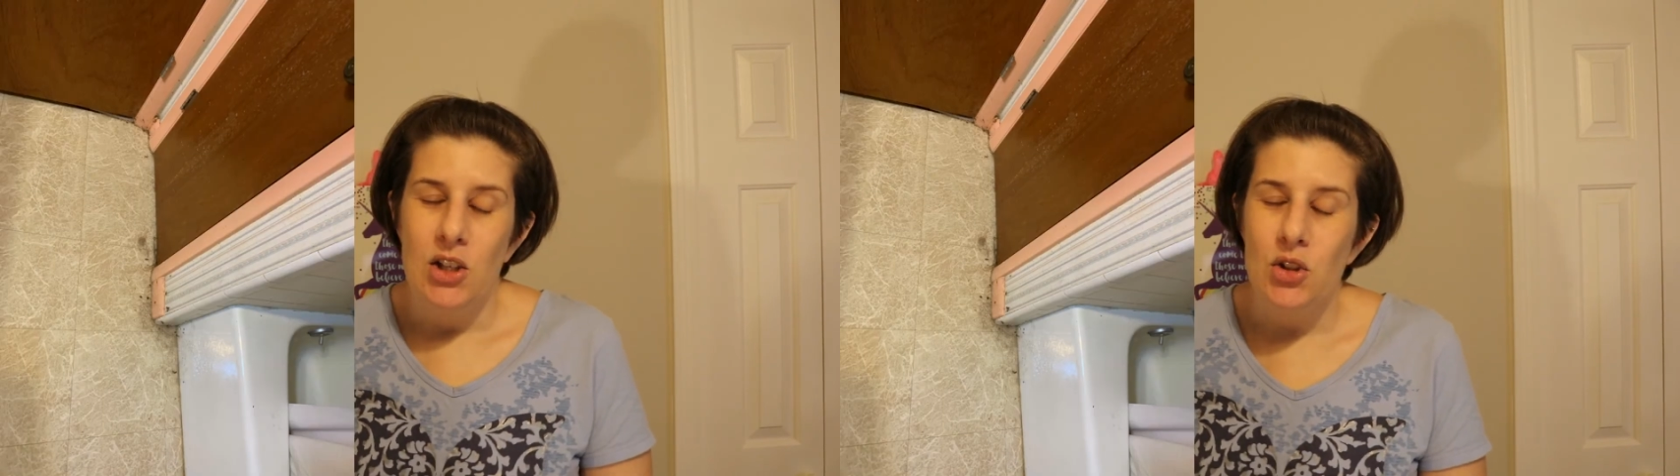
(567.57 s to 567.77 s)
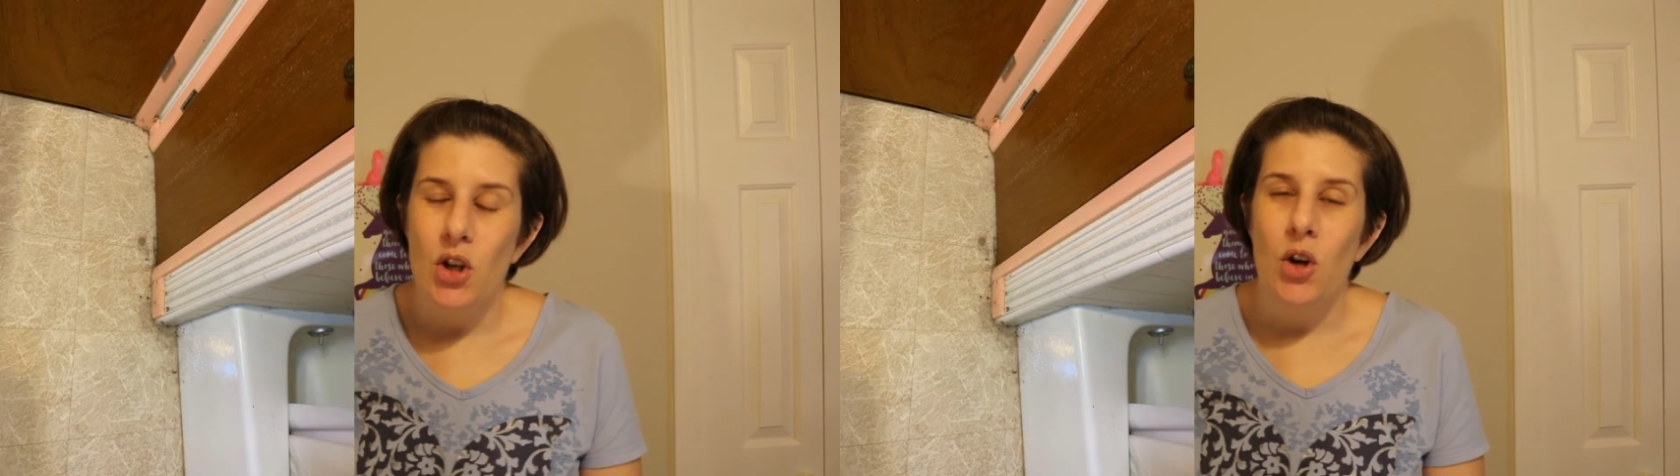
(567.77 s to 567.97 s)

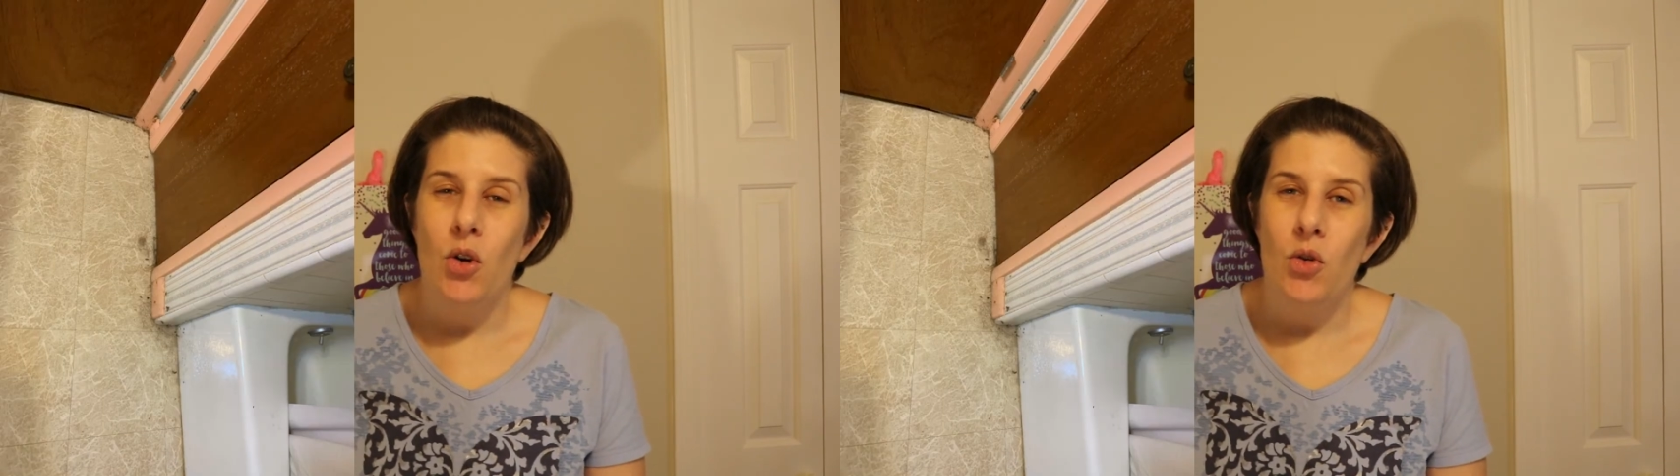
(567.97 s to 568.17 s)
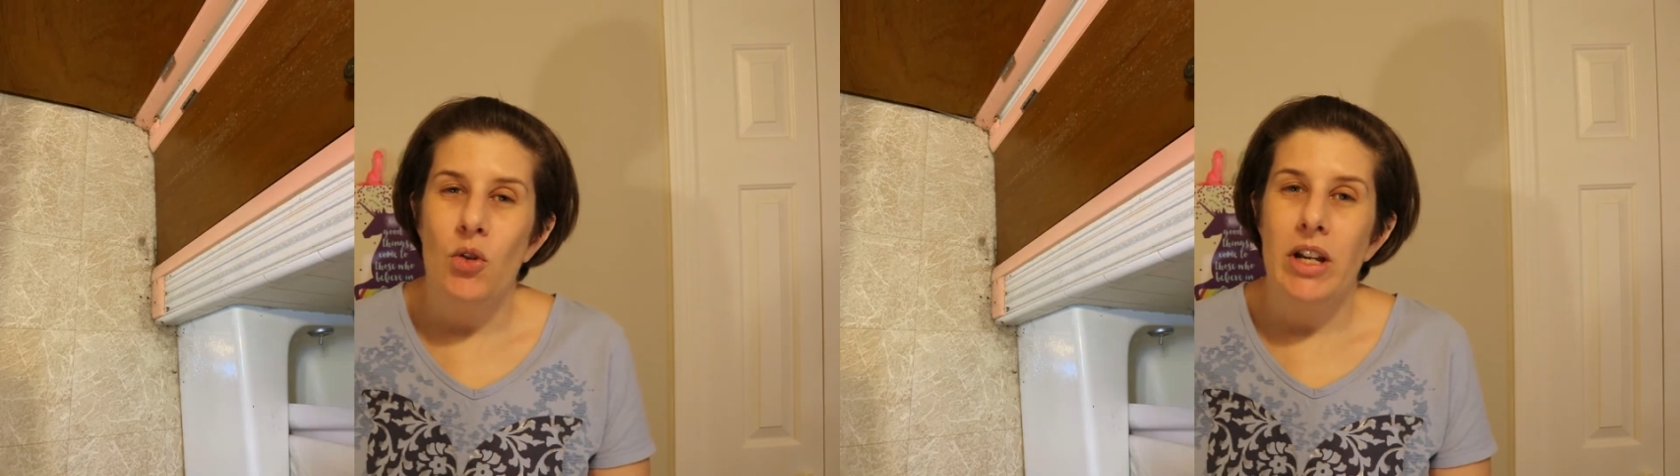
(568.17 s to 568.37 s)

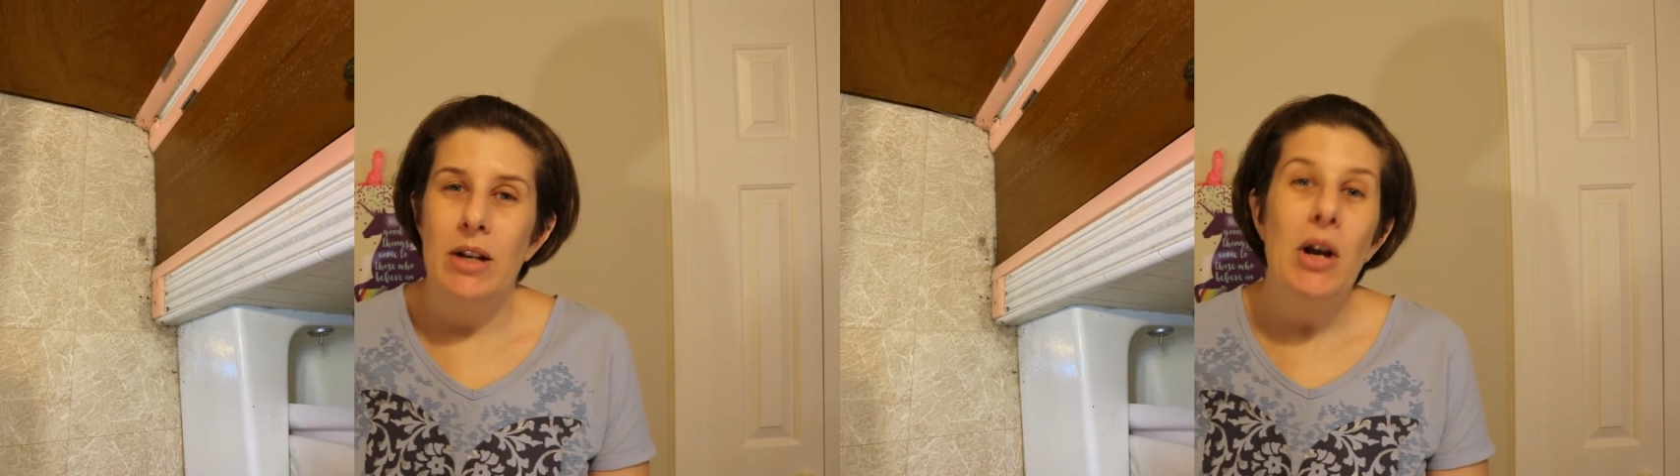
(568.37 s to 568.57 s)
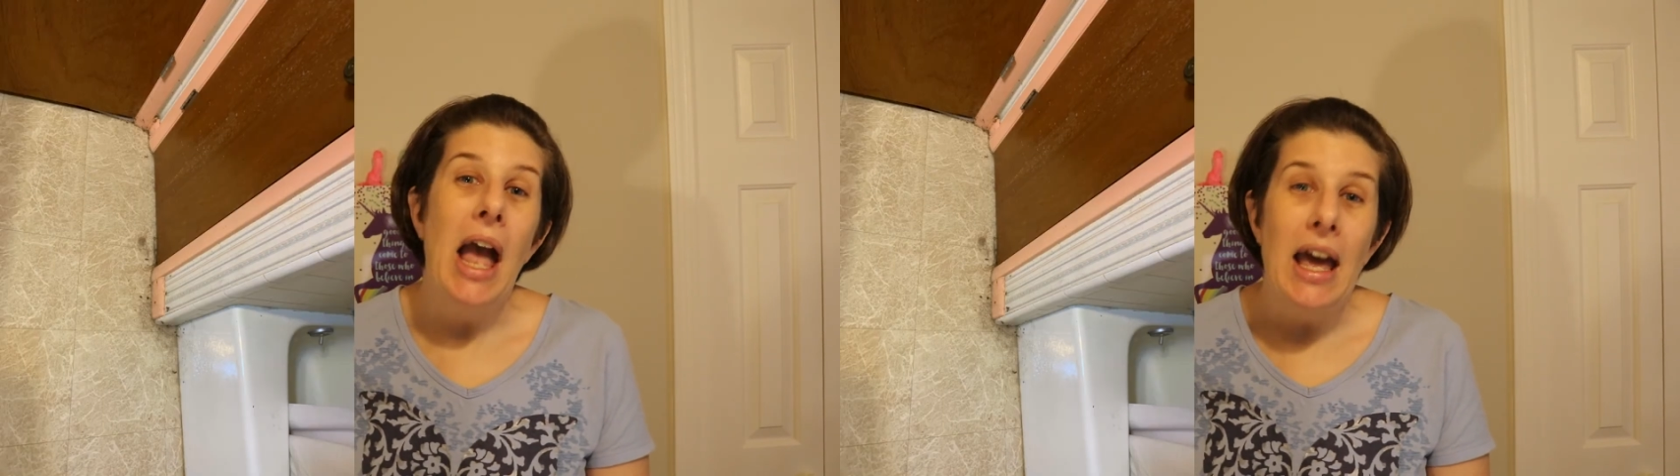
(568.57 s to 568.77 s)
So he
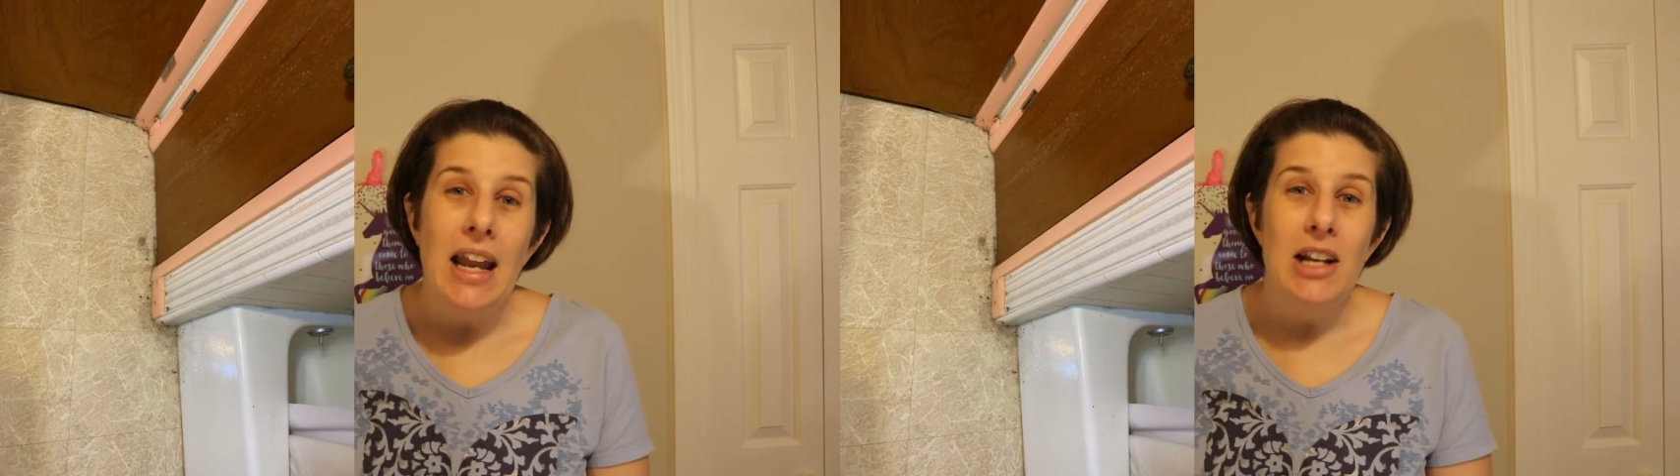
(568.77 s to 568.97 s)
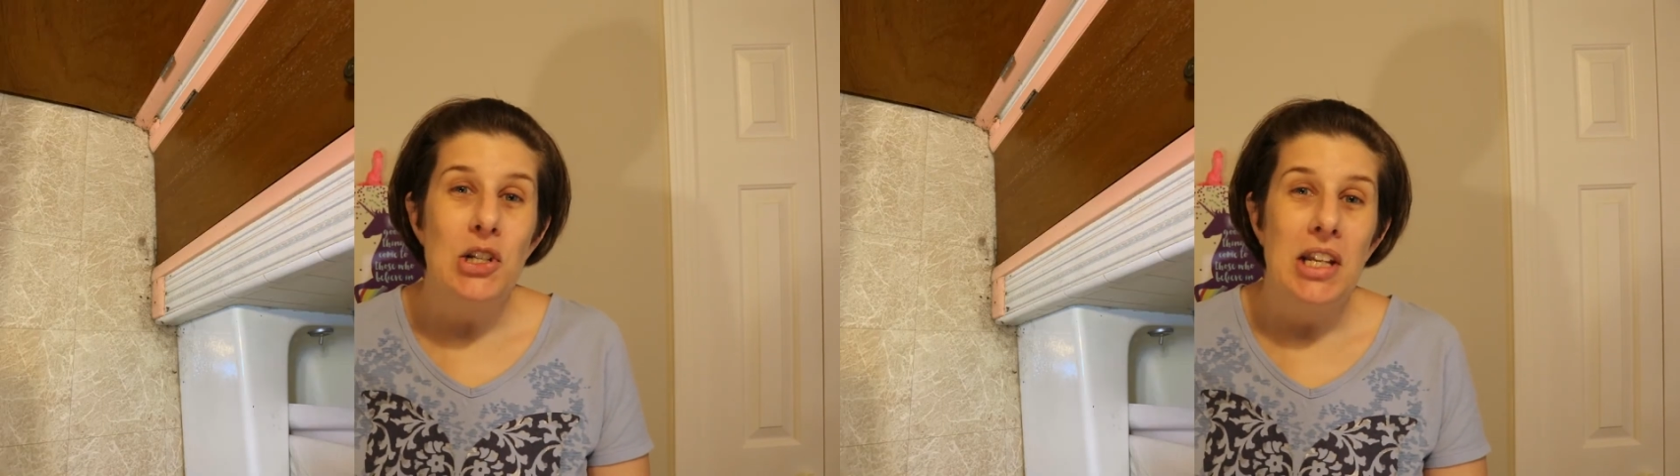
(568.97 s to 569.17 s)
had
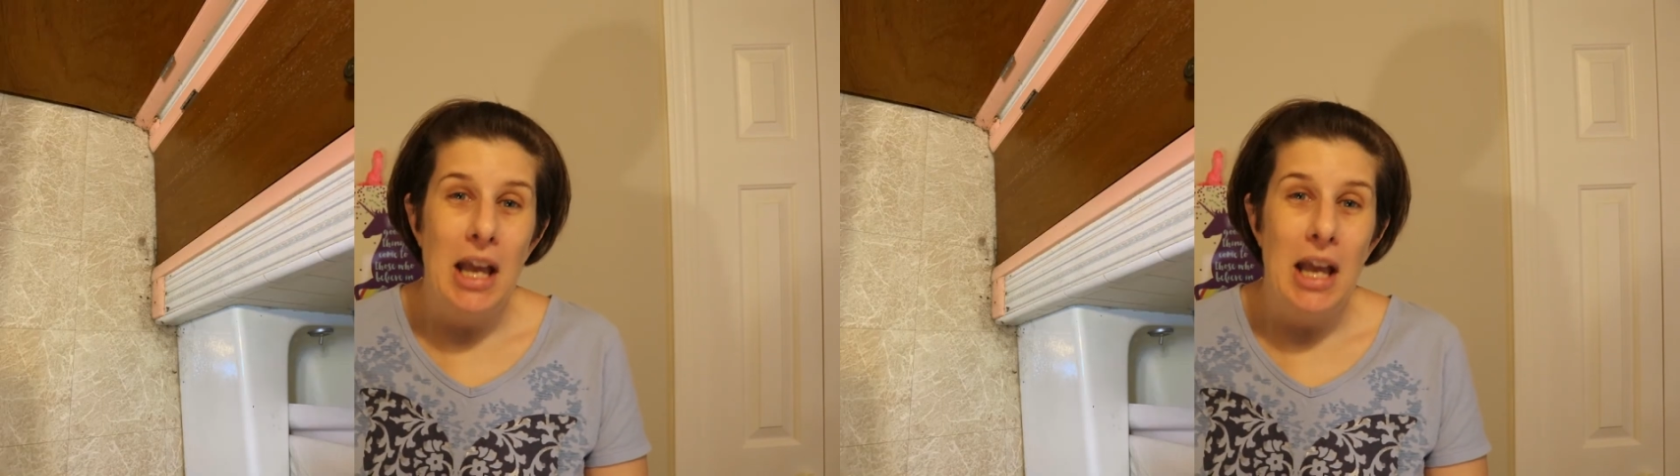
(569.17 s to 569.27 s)
actually